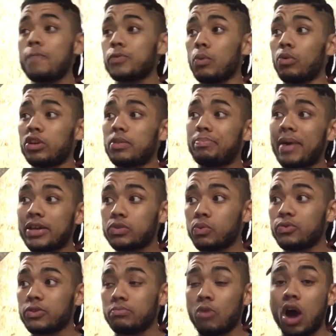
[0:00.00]
And one of the best
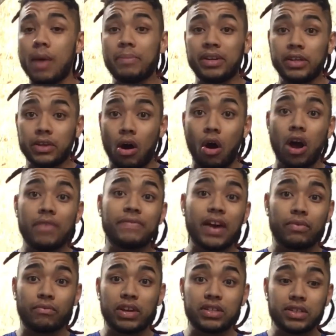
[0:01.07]
ones, in my opinion, that I
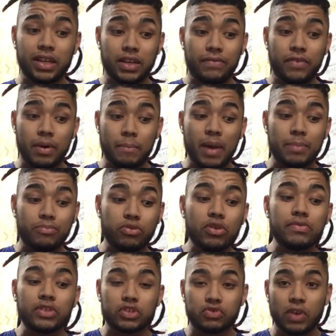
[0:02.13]
found recently for
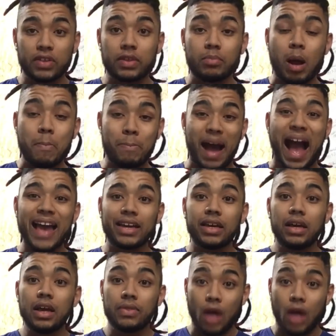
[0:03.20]
improving the strength in my back,